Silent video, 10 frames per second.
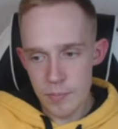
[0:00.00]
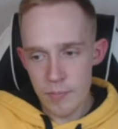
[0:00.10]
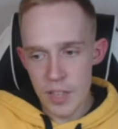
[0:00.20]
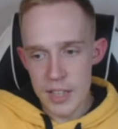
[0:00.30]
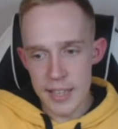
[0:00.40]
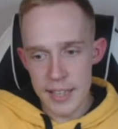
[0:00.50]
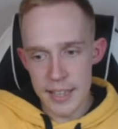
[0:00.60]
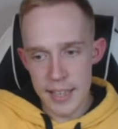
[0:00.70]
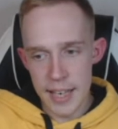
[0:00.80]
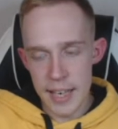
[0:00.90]
you can
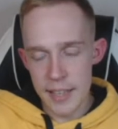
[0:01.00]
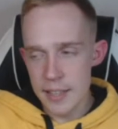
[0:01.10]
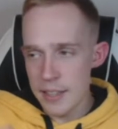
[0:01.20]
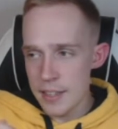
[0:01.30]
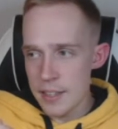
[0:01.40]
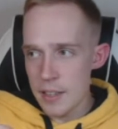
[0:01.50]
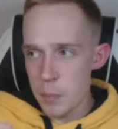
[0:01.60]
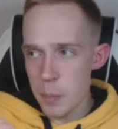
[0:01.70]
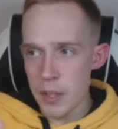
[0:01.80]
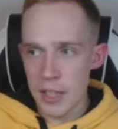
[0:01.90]
get
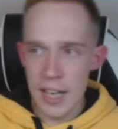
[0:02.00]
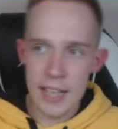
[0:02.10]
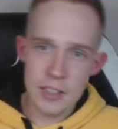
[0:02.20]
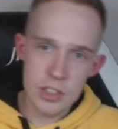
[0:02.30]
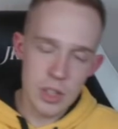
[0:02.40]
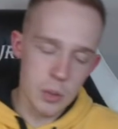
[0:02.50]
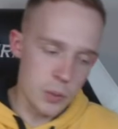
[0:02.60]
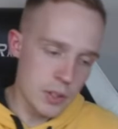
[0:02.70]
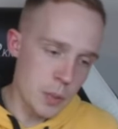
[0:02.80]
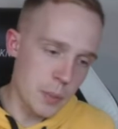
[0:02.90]
per clan, so
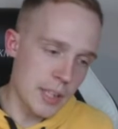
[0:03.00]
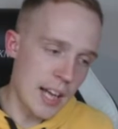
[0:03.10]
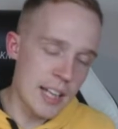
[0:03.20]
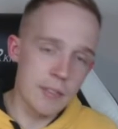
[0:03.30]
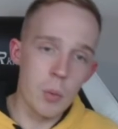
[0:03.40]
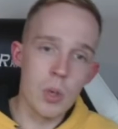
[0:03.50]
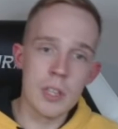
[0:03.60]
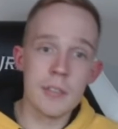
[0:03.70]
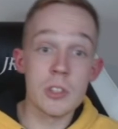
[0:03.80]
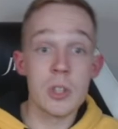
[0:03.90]
you'll be like level 1,
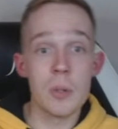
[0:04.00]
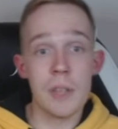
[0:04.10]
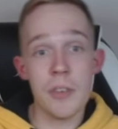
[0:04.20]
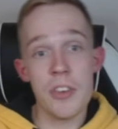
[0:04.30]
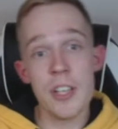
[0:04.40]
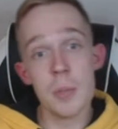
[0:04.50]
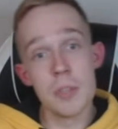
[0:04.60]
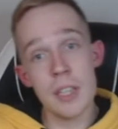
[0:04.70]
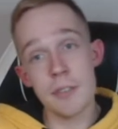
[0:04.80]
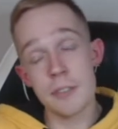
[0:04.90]
level 2, level 3 up to
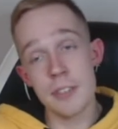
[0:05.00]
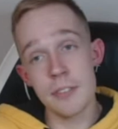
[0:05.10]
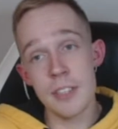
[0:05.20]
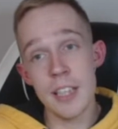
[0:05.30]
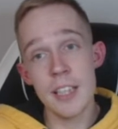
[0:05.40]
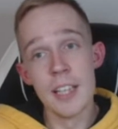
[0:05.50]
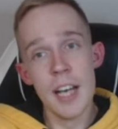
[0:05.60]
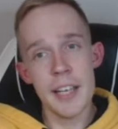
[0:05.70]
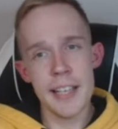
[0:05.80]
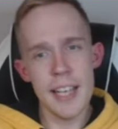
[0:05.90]
level 15, and
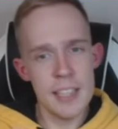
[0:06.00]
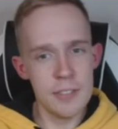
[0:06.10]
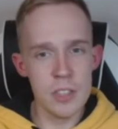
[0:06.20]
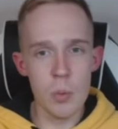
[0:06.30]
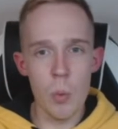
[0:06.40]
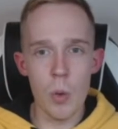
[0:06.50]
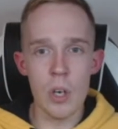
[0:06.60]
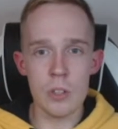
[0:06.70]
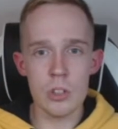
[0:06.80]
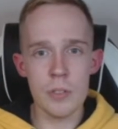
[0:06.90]
you get different
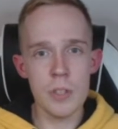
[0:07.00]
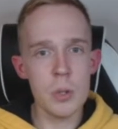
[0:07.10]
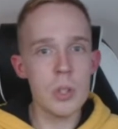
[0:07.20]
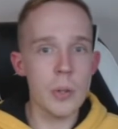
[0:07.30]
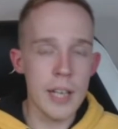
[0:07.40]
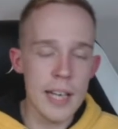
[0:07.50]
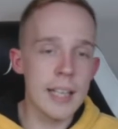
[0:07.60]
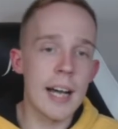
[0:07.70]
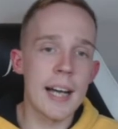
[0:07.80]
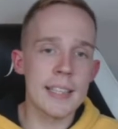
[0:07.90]
rewards. So if you donate a
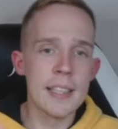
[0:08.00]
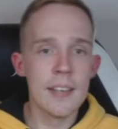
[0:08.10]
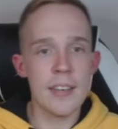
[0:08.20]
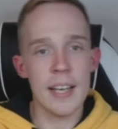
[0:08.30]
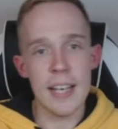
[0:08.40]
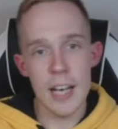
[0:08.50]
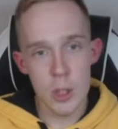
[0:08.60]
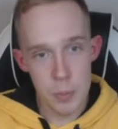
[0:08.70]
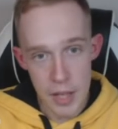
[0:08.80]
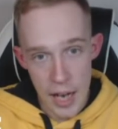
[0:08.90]
card, that card will
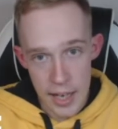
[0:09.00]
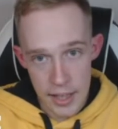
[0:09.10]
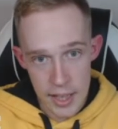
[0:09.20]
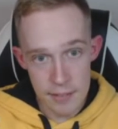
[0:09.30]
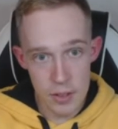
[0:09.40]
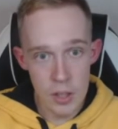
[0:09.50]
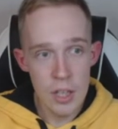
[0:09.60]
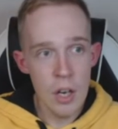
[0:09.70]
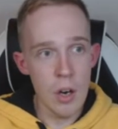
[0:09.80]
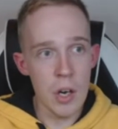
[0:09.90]
be higher level.
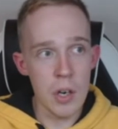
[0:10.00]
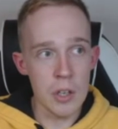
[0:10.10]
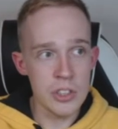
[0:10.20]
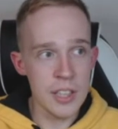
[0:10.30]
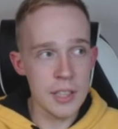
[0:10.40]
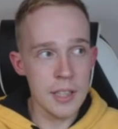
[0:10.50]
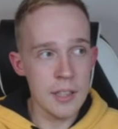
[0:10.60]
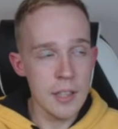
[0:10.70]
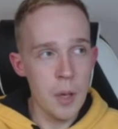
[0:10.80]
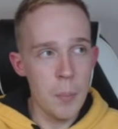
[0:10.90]
Or say,
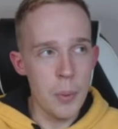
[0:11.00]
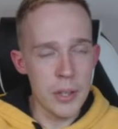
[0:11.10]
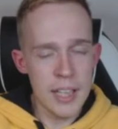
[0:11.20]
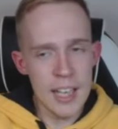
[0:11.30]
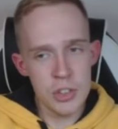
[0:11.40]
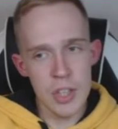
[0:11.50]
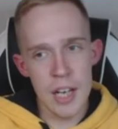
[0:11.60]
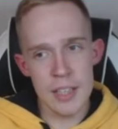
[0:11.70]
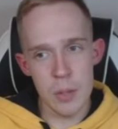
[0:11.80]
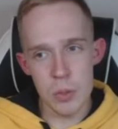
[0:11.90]
but in Clash Royale
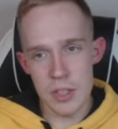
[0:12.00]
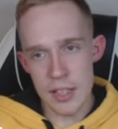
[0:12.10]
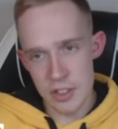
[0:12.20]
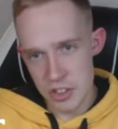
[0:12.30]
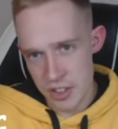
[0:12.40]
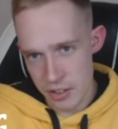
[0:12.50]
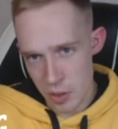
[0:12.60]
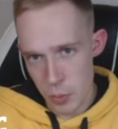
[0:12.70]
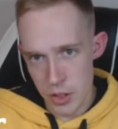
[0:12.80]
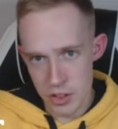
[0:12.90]
that wouldn't necessarily
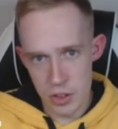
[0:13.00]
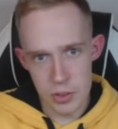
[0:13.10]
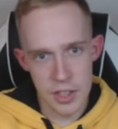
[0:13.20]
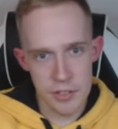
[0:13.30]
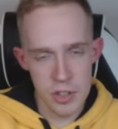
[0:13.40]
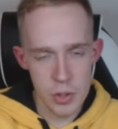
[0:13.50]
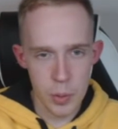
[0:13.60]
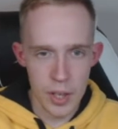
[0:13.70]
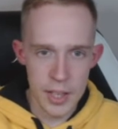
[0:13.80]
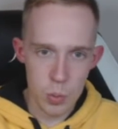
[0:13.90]
work. So say if you
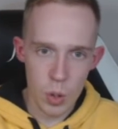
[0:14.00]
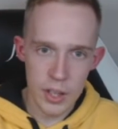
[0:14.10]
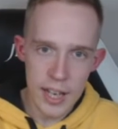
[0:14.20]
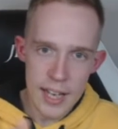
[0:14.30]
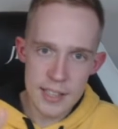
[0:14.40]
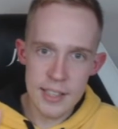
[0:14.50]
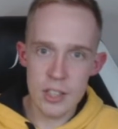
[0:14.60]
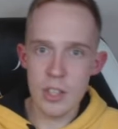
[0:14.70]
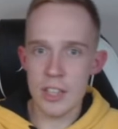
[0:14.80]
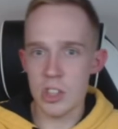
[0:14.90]
donated 1 card, you could
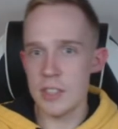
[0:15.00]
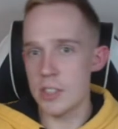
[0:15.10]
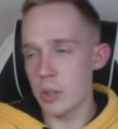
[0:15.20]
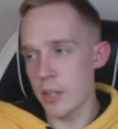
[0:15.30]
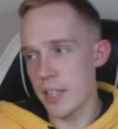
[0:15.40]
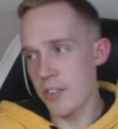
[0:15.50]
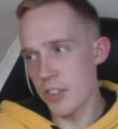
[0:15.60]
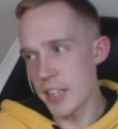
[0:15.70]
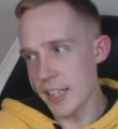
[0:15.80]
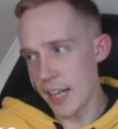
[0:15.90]
actually donate 3
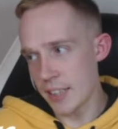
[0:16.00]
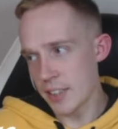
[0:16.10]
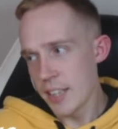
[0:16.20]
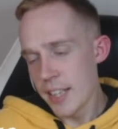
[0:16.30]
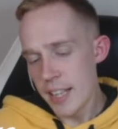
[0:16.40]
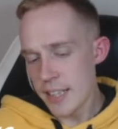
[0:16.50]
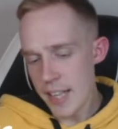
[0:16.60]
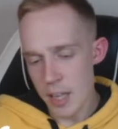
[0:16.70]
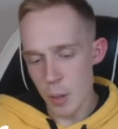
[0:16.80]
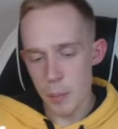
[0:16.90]
cards. It'd
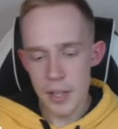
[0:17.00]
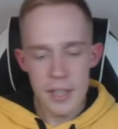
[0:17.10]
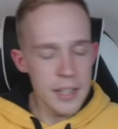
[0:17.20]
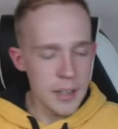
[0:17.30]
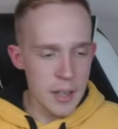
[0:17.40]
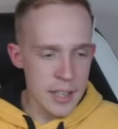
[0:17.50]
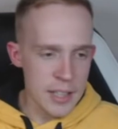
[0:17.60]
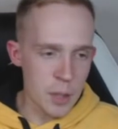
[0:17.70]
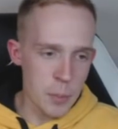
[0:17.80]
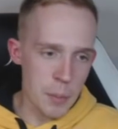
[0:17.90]
help
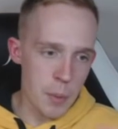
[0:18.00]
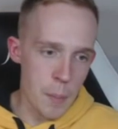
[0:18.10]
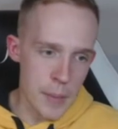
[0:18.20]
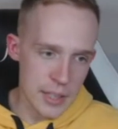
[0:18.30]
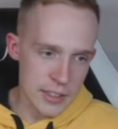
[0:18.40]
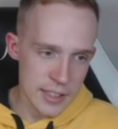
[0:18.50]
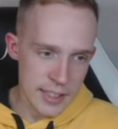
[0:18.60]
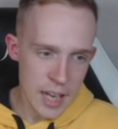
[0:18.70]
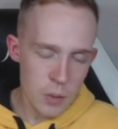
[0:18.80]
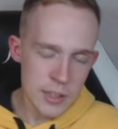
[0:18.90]
people max the
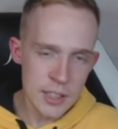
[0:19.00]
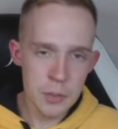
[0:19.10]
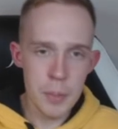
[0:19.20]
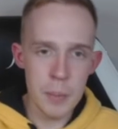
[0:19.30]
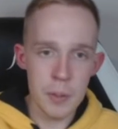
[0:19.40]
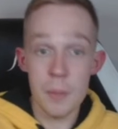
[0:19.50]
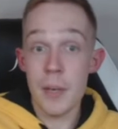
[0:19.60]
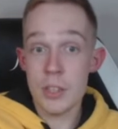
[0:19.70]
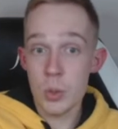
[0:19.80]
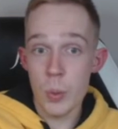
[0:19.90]
account. Yes, people are max
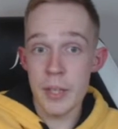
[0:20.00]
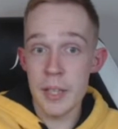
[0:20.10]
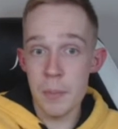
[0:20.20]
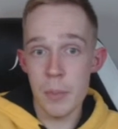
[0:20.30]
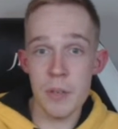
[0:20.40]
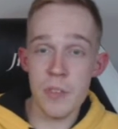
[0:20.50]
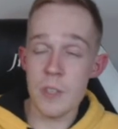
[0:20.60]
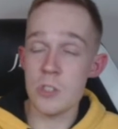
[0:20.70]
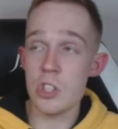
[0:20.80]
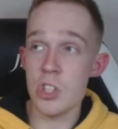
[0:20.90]
quicker, but if you
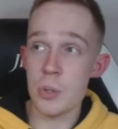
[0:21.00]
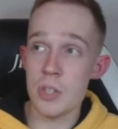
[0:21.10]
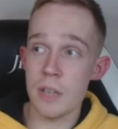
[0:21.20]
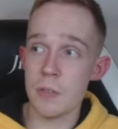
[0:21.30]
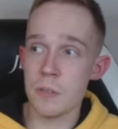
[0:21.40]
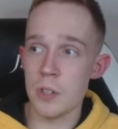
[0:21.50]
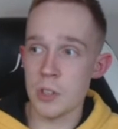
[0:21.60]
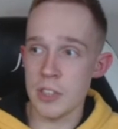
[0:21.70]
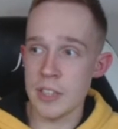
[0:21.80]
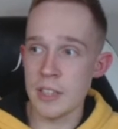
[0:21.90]
introduce level
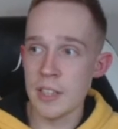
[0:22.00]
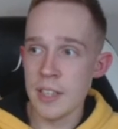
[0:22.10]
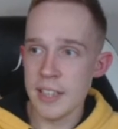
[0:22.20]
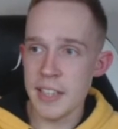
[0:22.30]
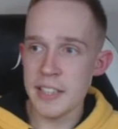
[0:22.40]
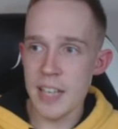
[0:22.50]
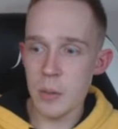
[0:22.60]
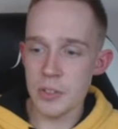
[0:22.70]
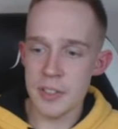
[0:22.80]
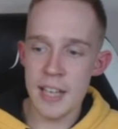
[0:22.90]
14 King Towers
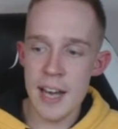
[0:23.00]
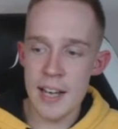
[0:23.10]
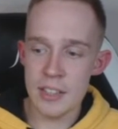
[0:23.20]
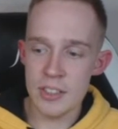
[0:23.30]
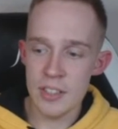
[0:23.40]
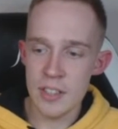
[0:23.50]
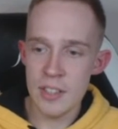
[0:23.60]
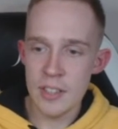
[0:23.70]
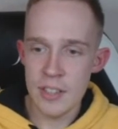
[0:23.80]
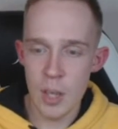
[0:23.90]
and cards,
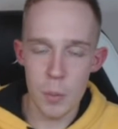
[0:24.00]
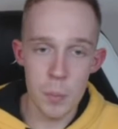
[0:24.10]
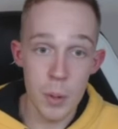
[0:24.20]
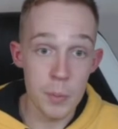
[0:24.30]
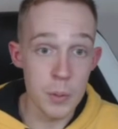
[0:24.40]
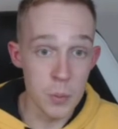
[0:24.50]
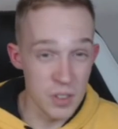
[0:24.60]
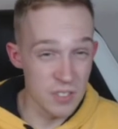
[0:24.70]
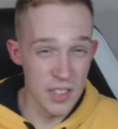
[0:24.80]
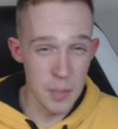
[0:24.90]
that probably wouldn't
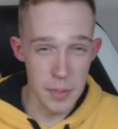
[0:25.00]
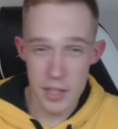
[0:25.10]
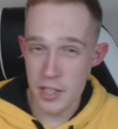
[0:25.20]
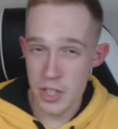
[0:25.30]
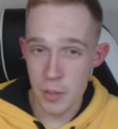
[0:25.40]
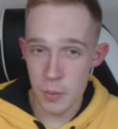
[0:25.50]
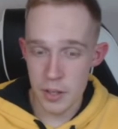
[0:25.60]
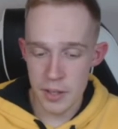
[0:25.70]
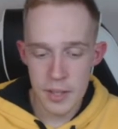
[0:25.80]
really be an issue, would it?